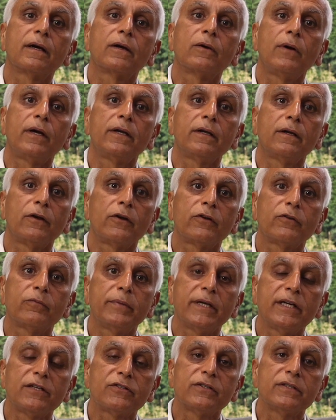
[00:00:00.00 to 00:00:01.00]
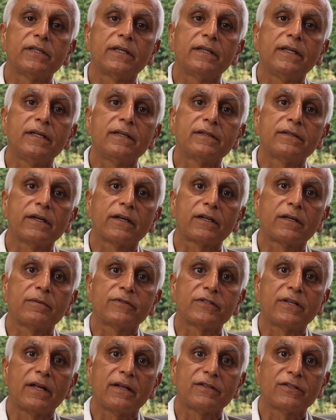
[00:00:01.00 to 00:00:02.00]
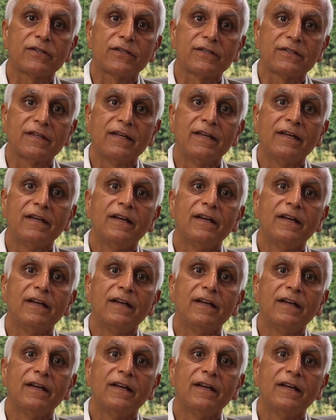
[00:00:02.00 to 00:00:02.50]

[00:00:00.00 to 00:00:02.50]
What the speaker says: quite a lot of patients in these circumstances,